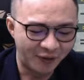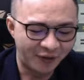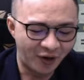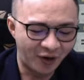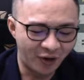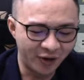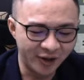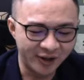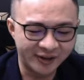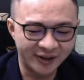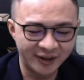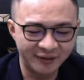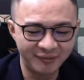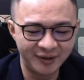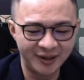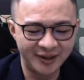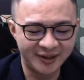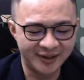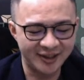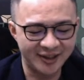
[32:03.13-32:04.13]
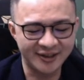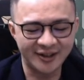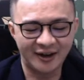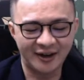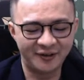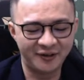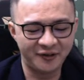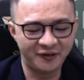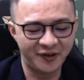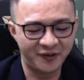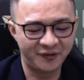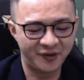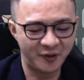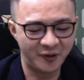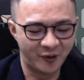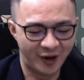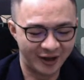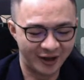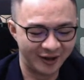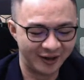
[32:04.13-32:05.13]
all the term is
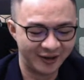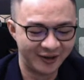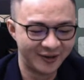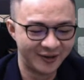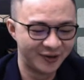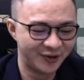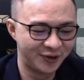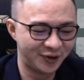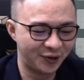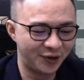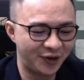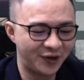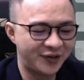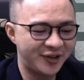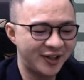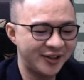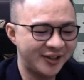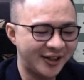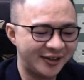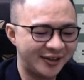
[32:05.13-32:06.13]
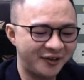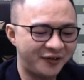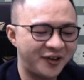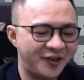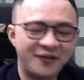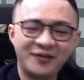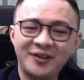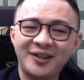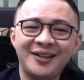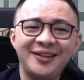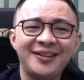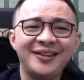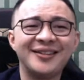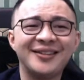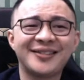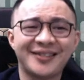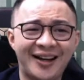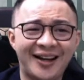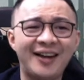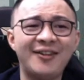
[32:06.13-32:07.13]
651. So if 650 is
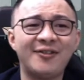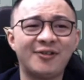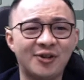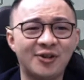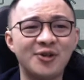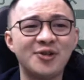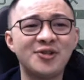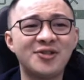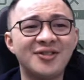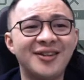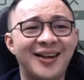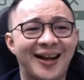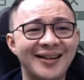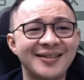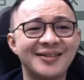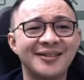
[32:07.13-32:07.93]
kind of close to the last